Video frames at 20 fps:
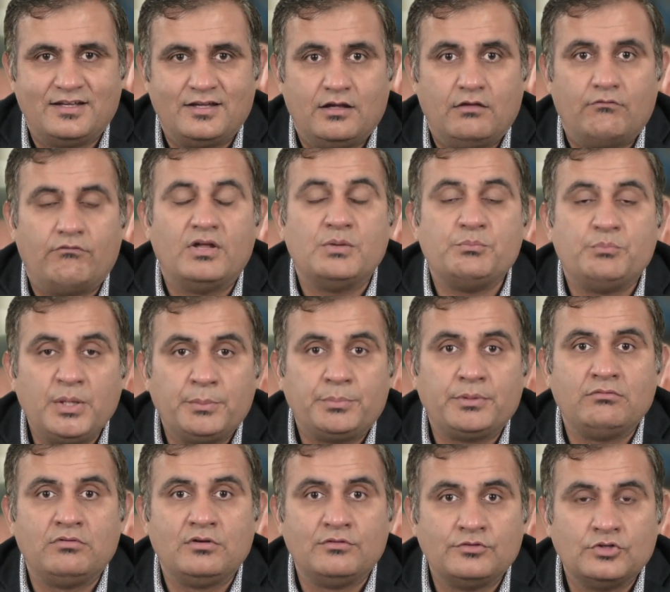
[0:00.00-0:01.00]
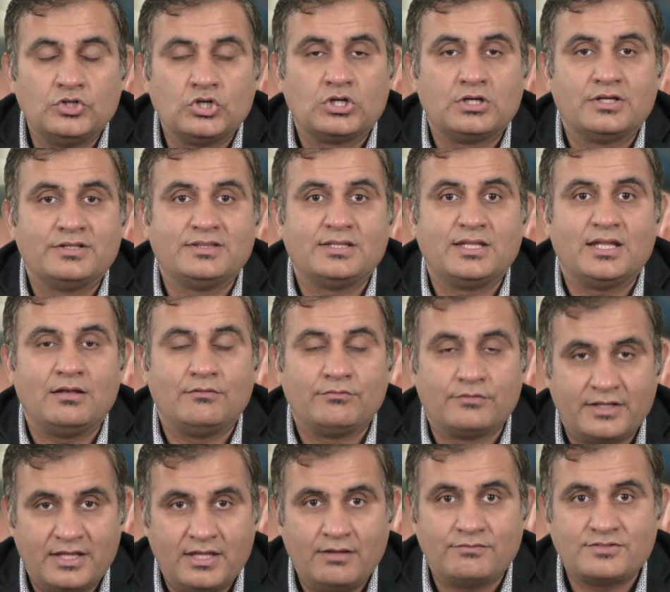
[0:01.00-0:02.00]
When people will work, they'll
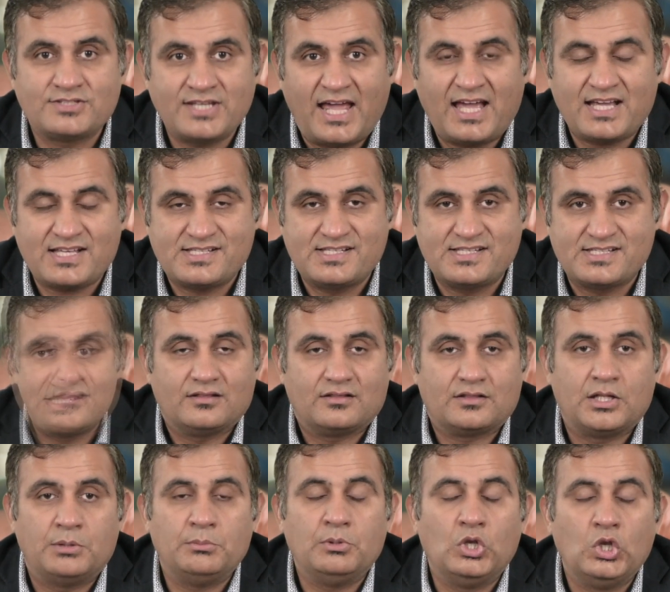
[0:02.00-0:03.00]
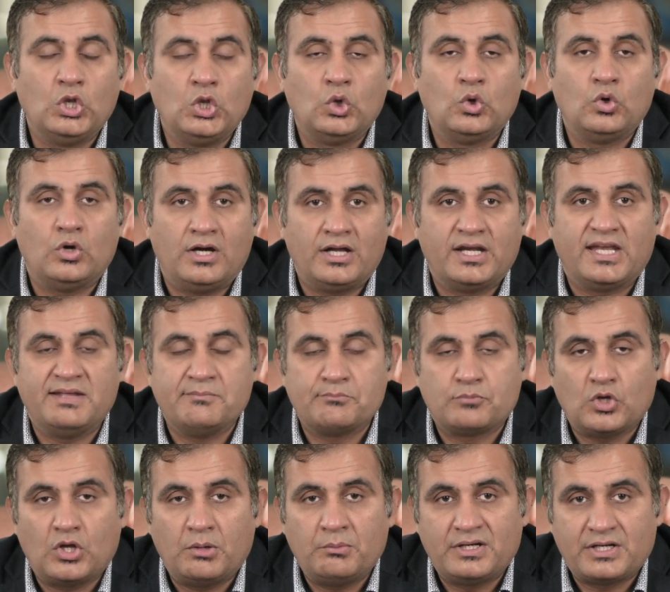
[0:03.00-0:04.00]
give taxes. There'll be low
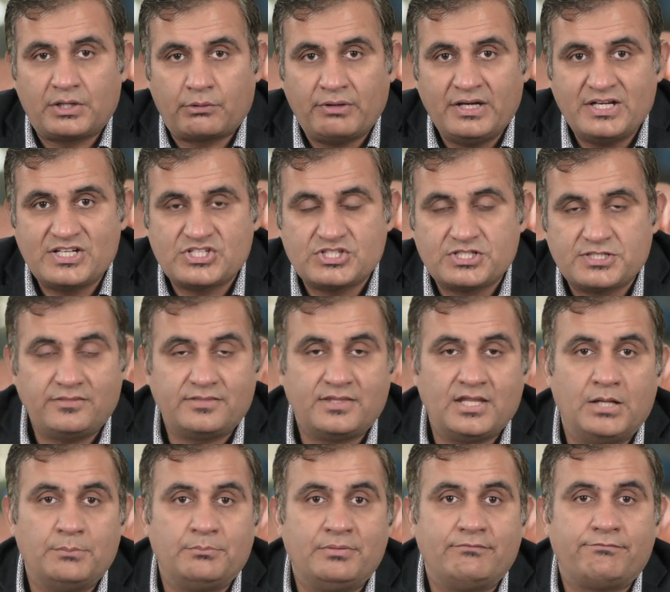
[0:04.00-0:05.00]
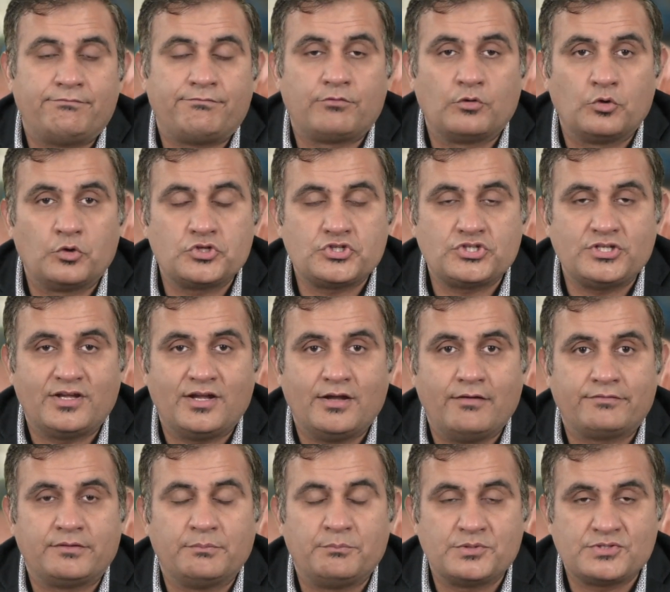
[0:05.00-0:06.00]
unemployment rates. There'll be flourishing of
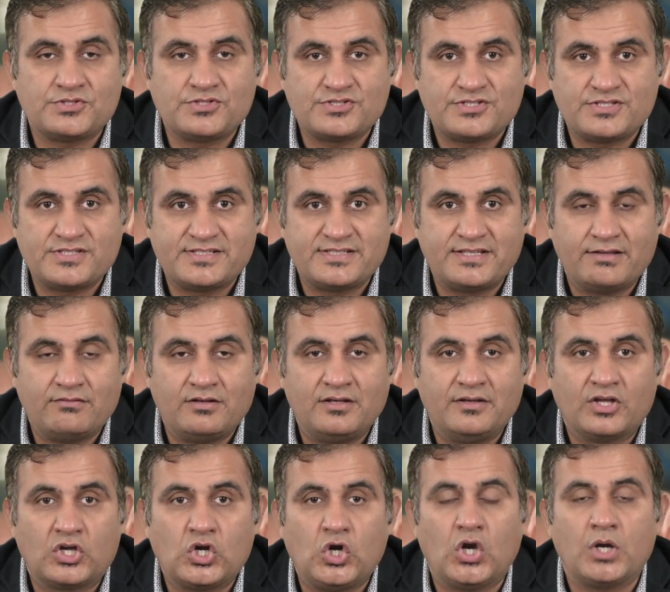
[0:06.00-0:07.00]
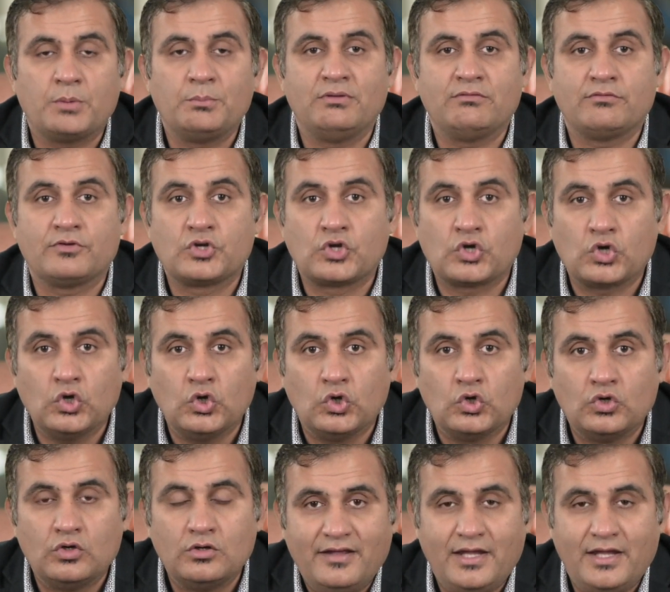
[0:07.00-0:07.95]
the businesses. Economy will grow.